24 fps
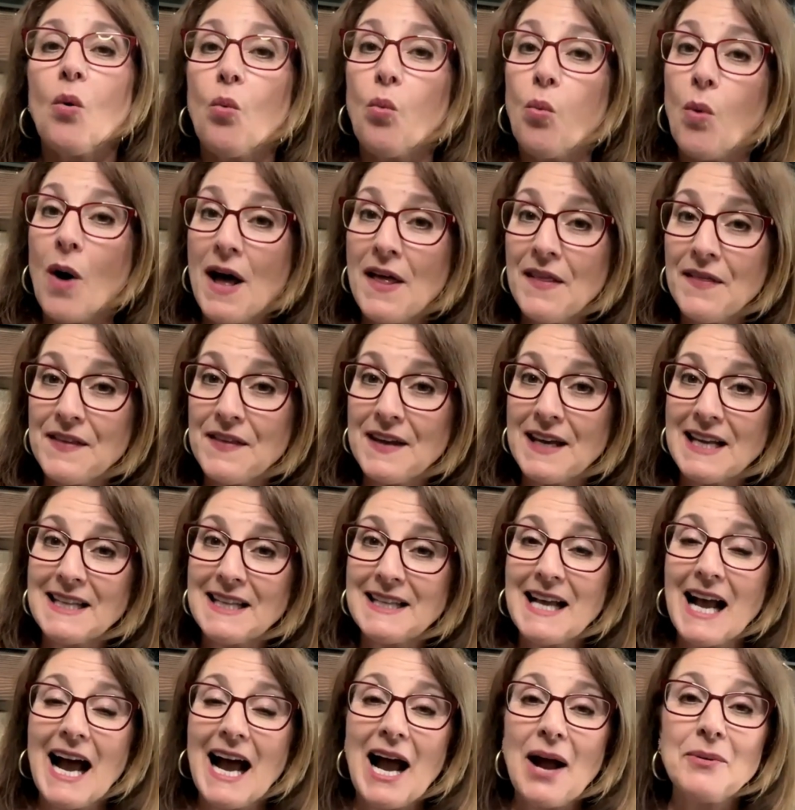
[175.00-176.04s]
One
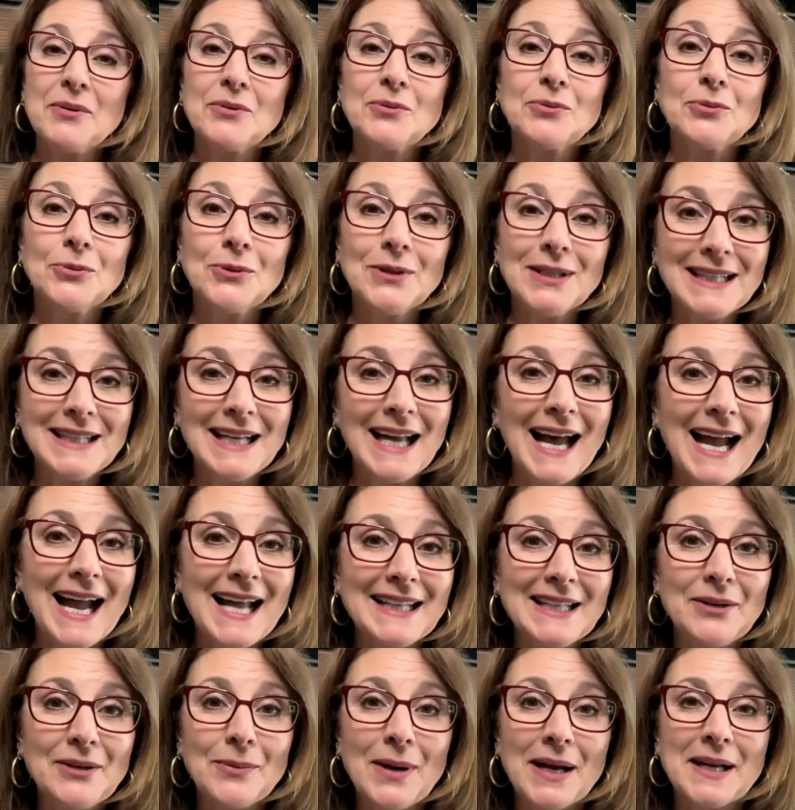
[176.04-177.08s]
thing I would really
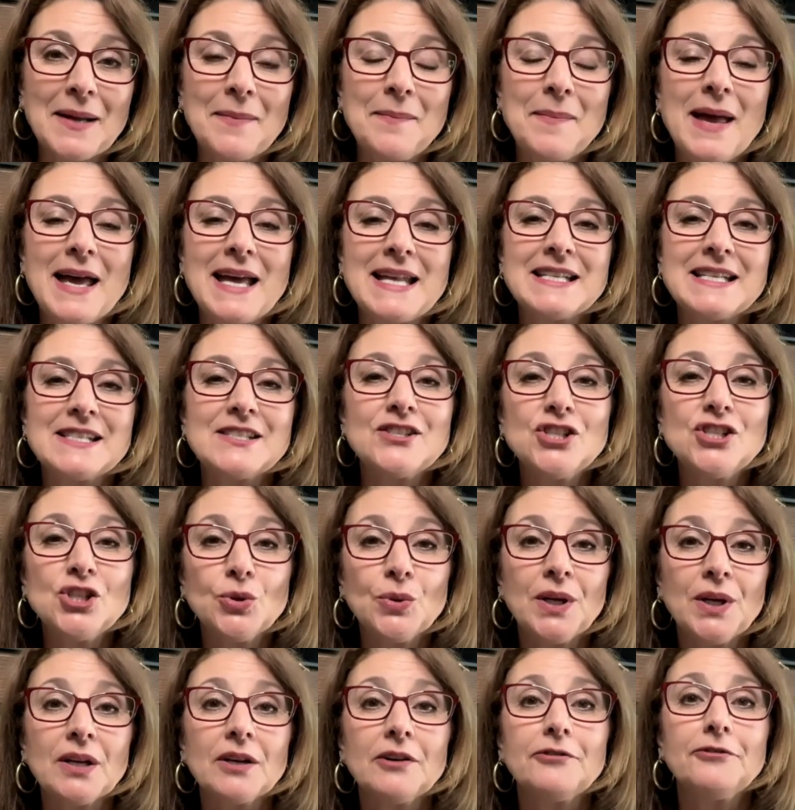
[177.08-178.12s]
highly recommend is
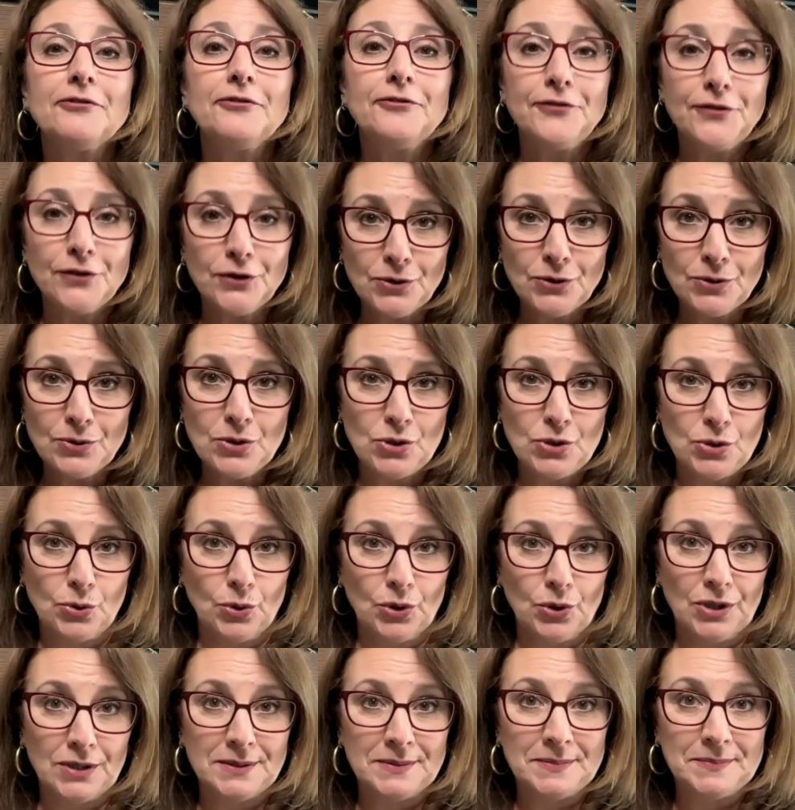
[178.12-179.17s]
doing a food
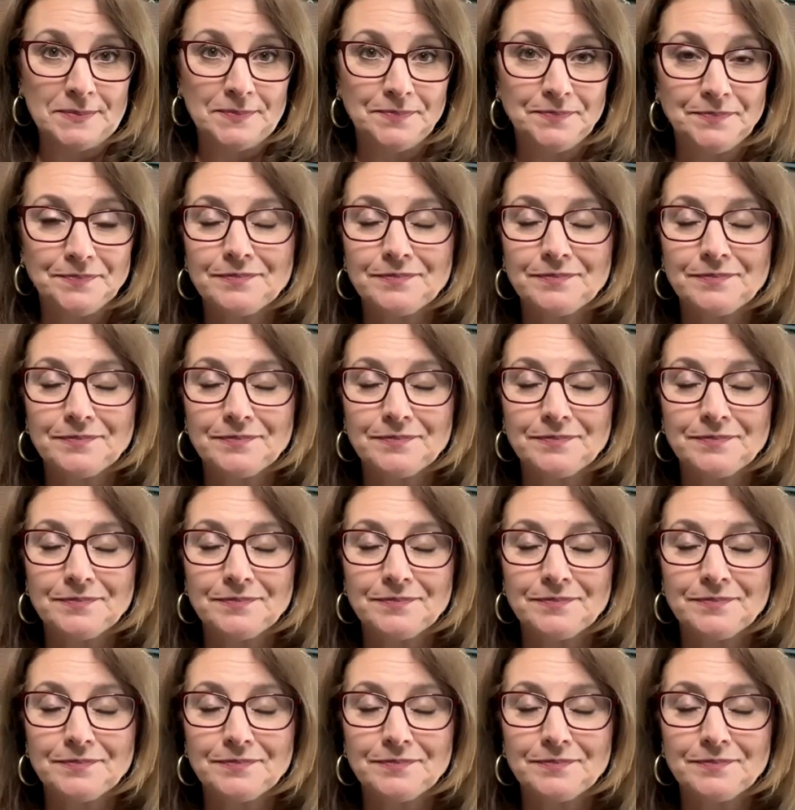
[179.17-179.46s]
tour.